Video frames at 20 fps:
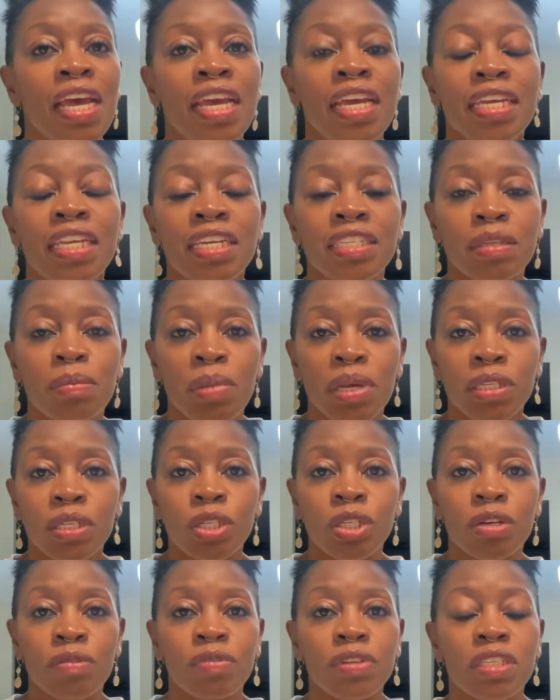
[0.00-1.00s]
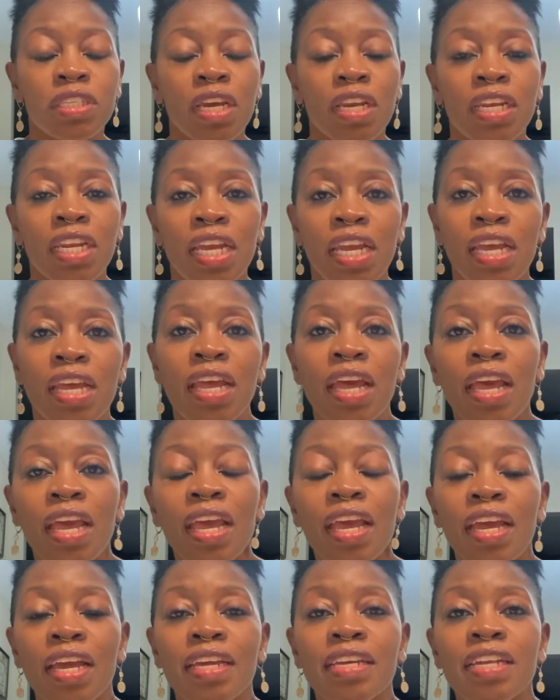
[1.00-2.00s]
He does a message every Sunday,
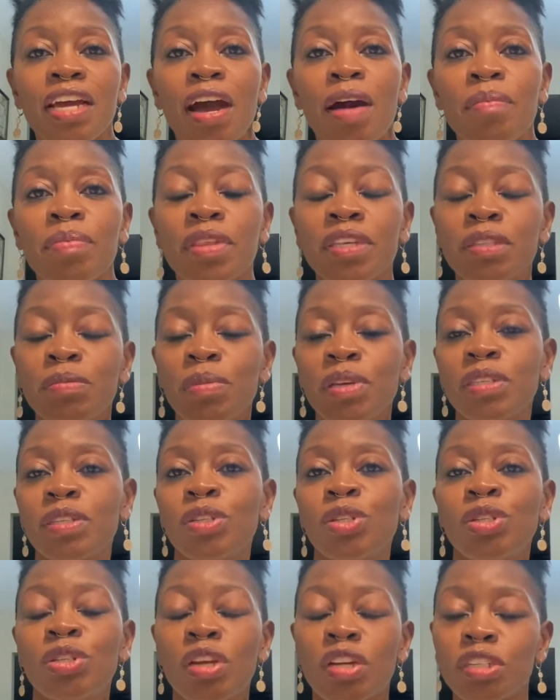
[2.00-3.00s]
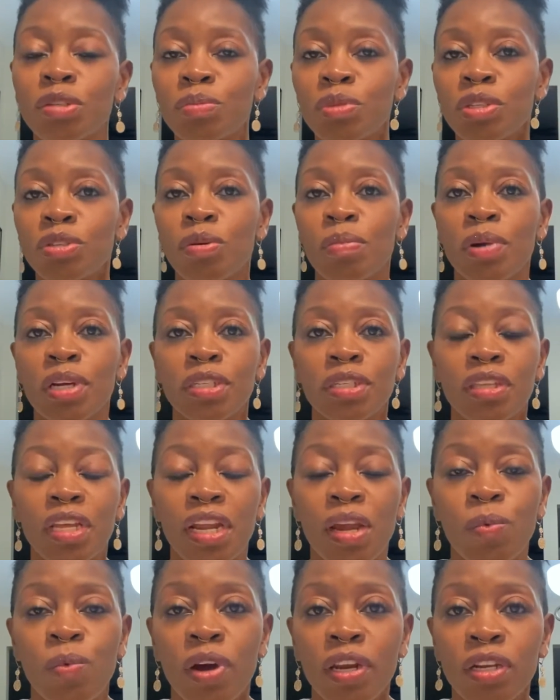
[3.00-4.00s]
and this message touched me so much that
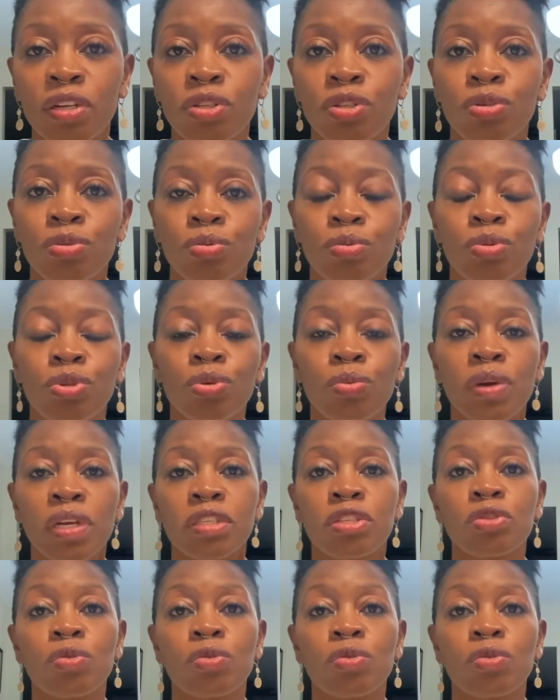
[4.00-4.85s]
I wanted to do it.